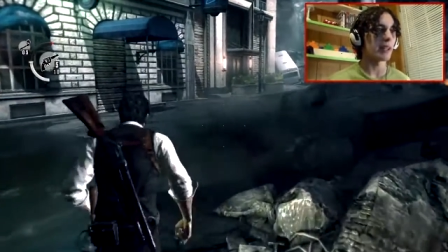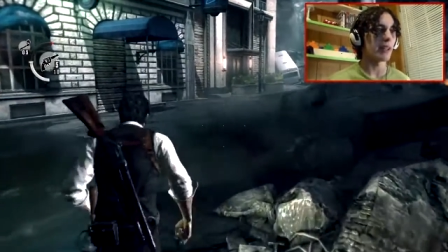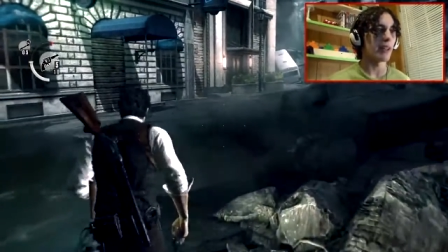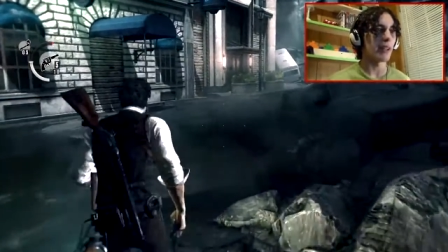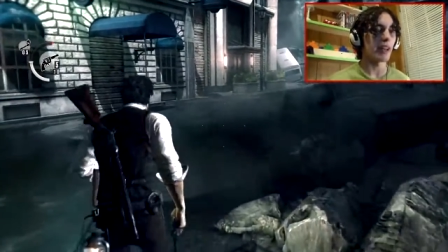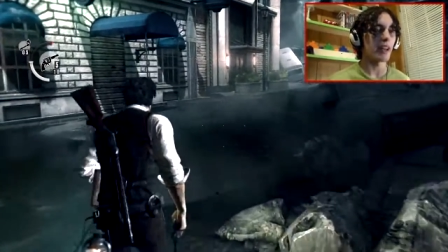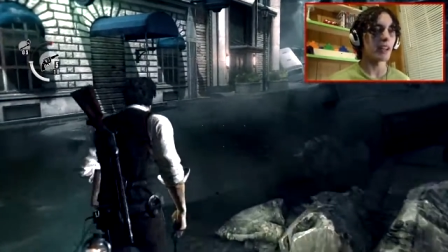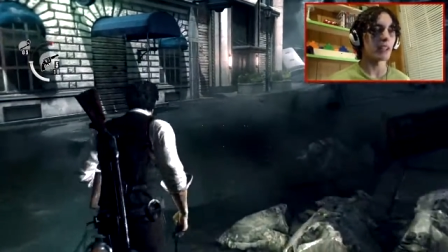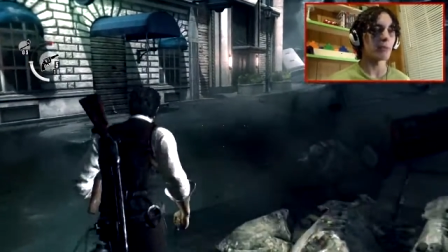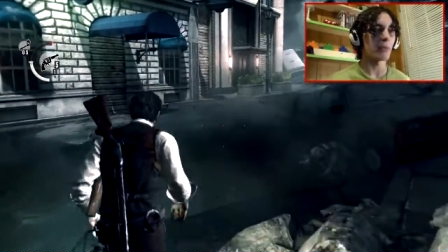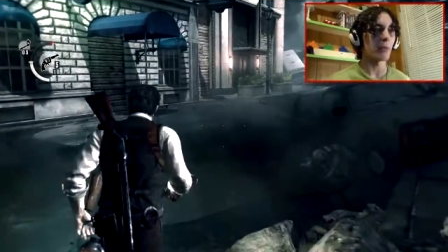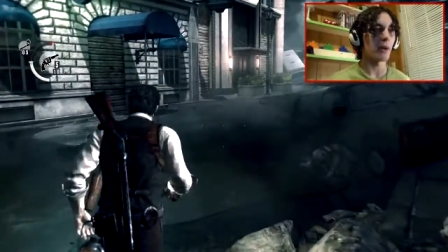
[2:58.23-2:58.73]
the
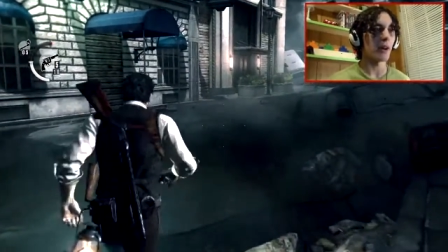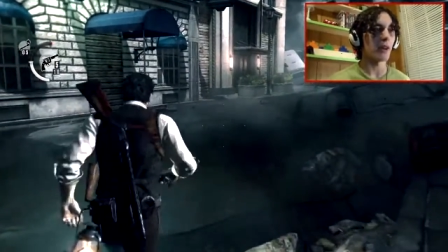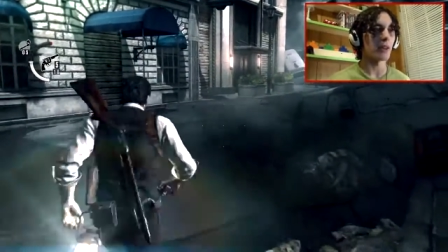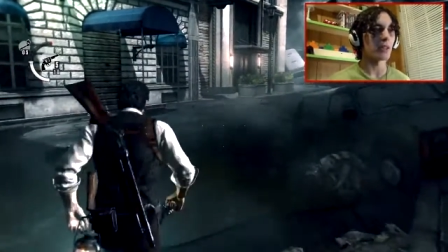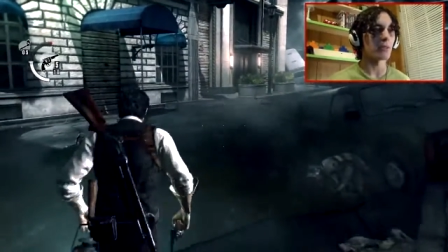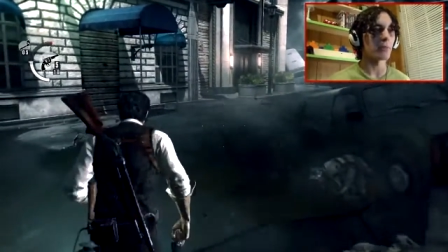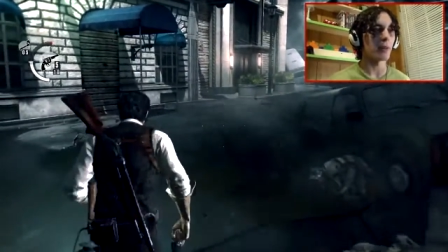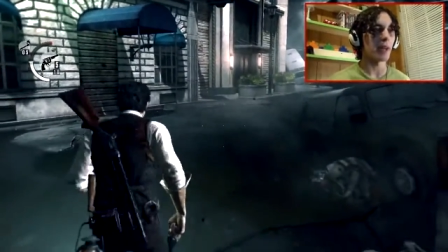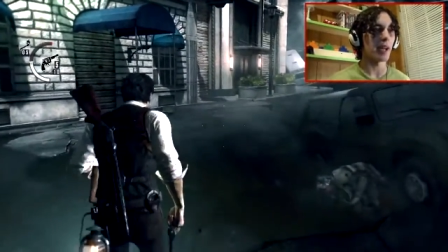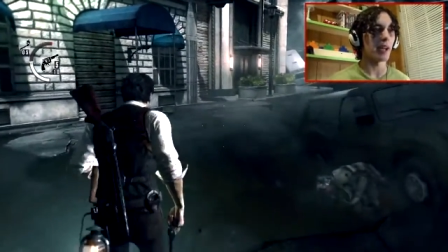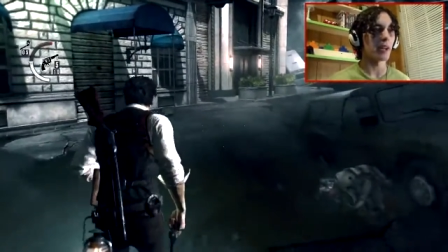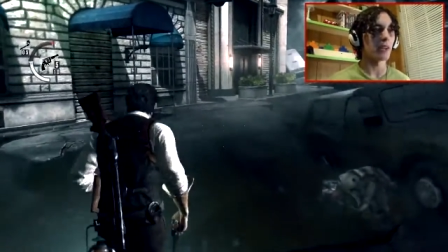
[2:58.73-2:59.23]
last boss
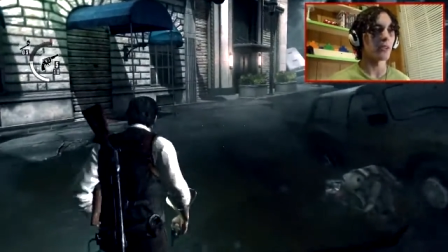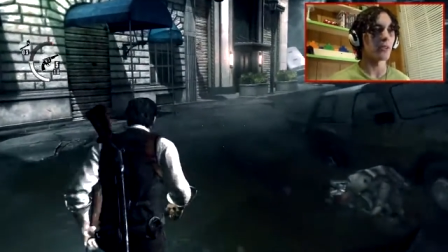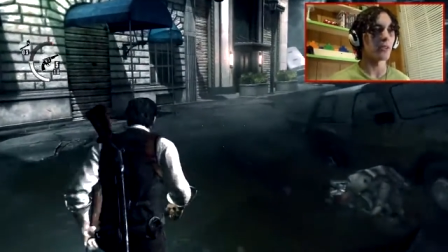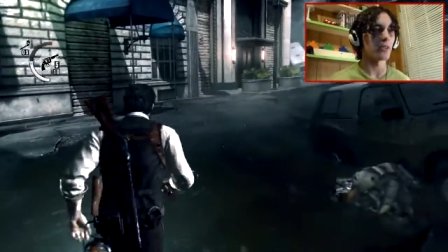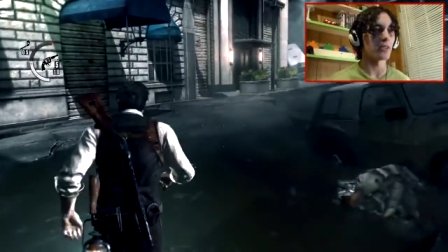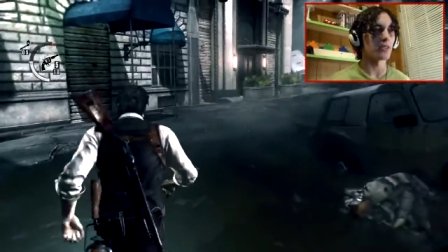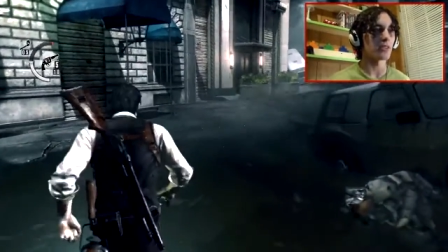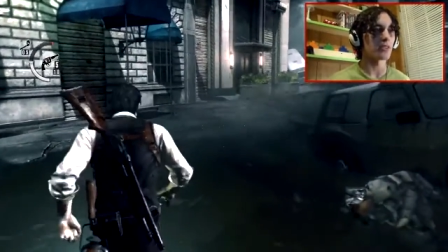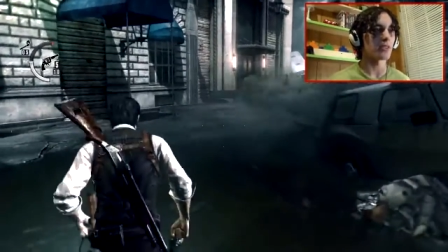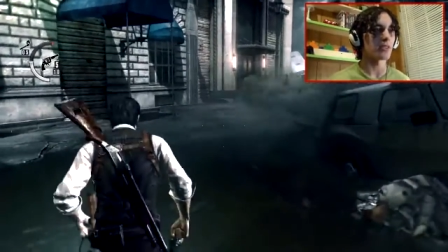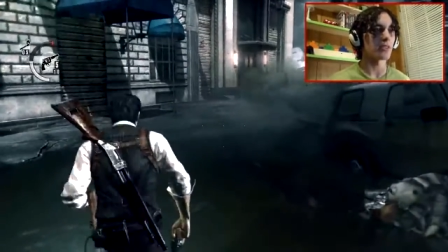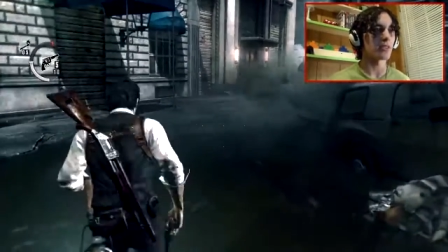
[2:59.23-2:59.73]
battle
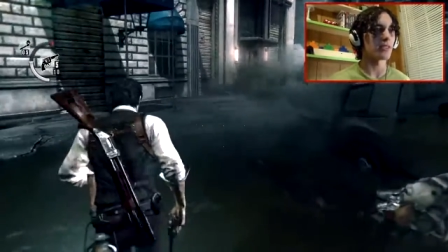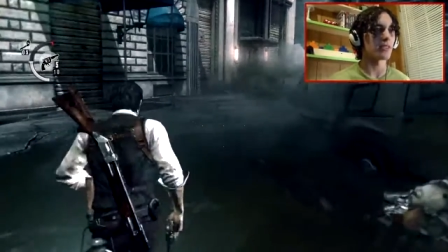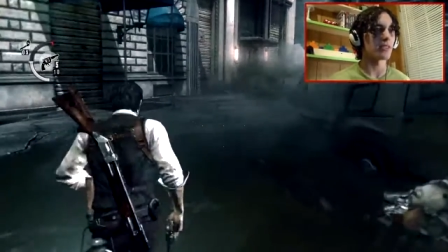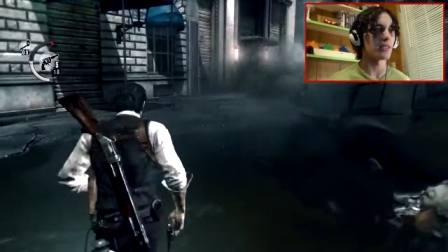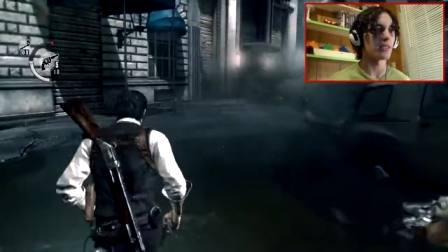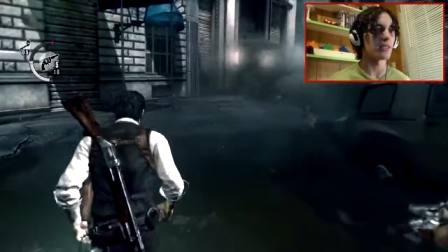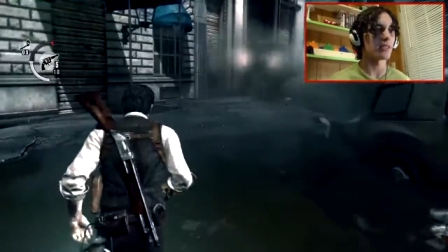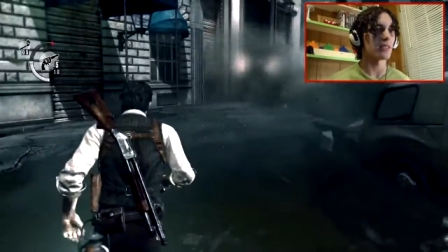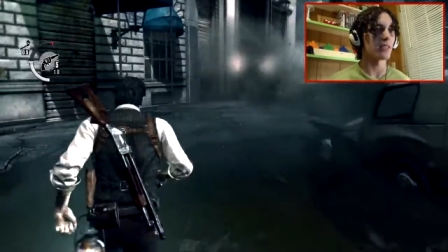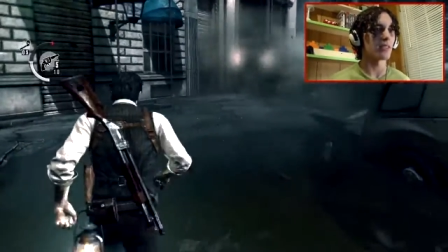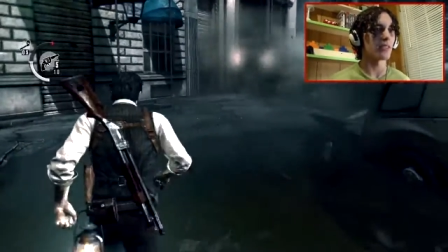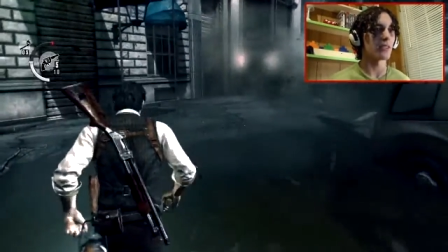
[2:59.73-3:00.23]
was
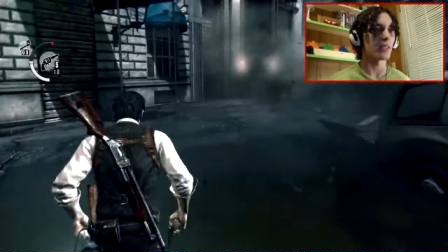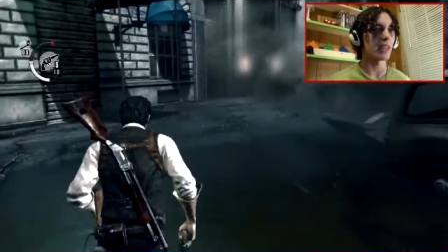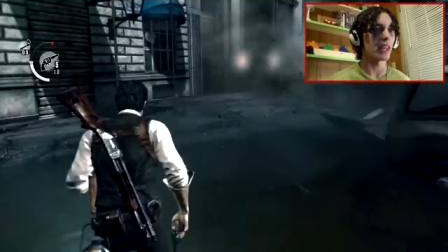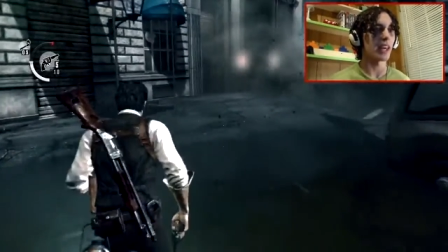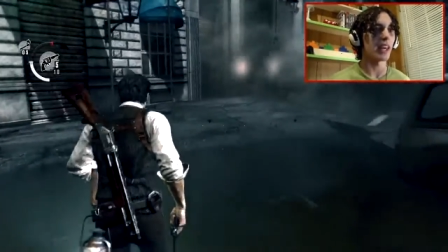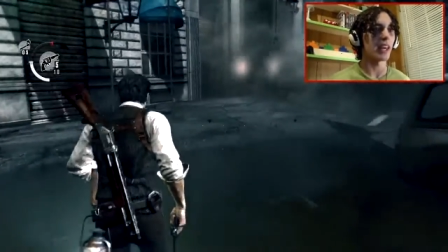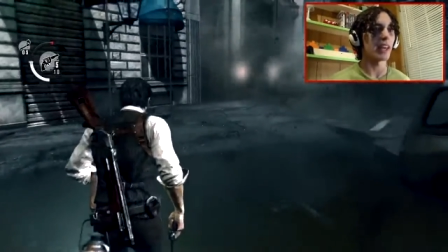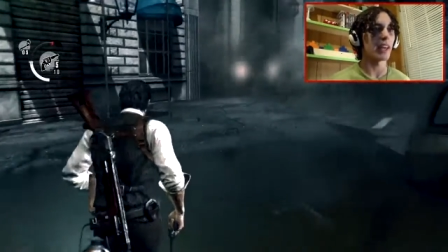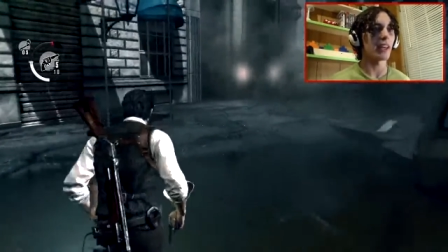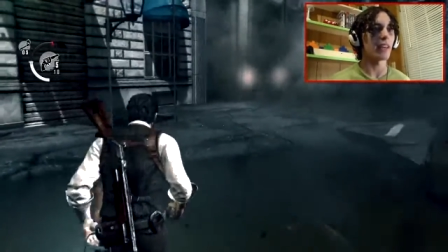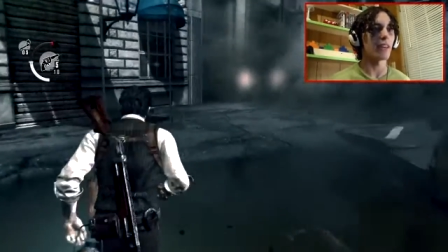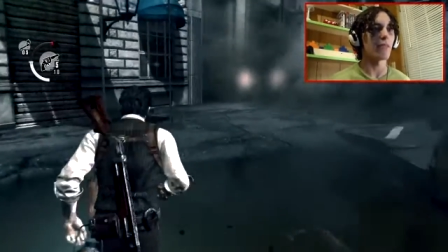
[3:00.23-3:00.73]

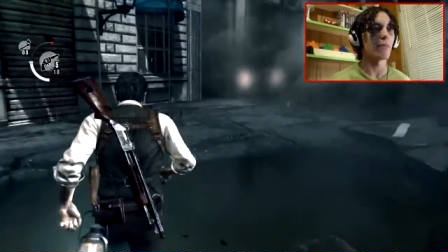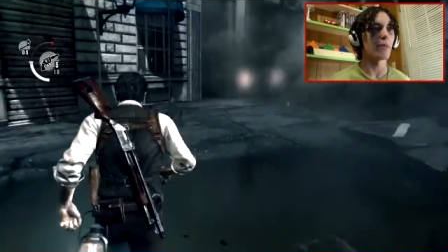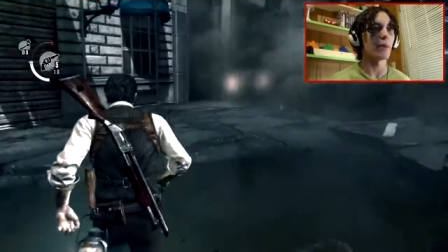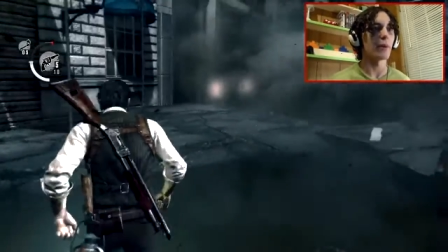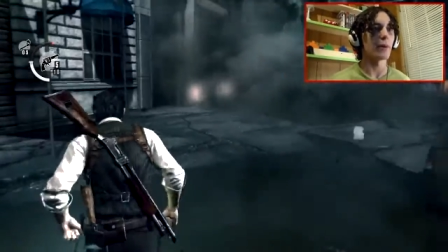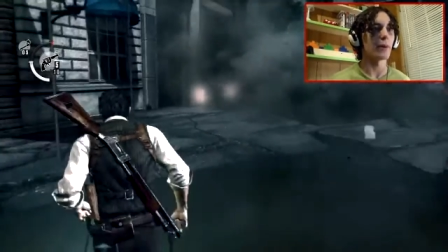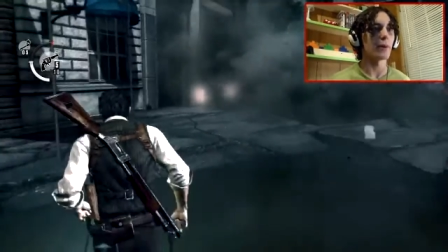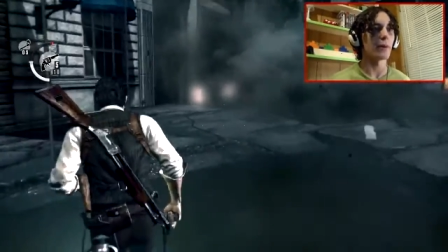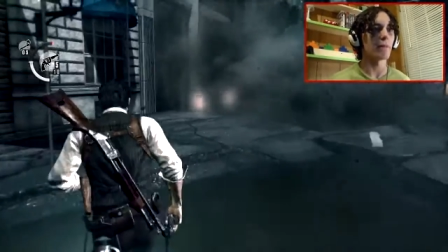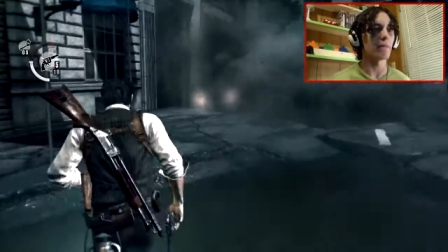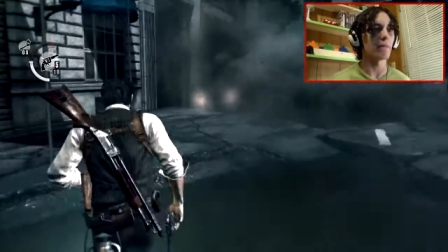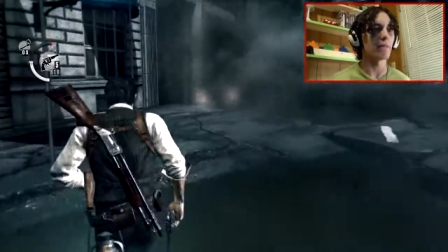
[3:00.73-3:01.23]
okay,
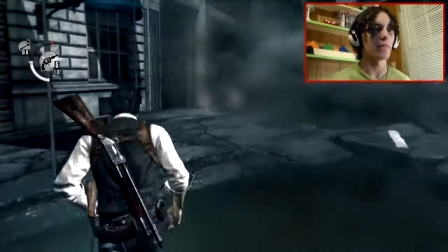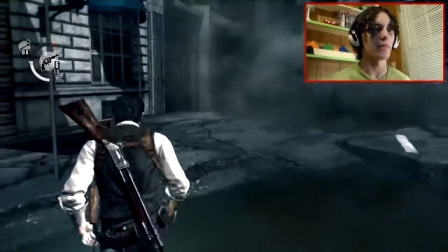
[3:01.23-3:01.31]
but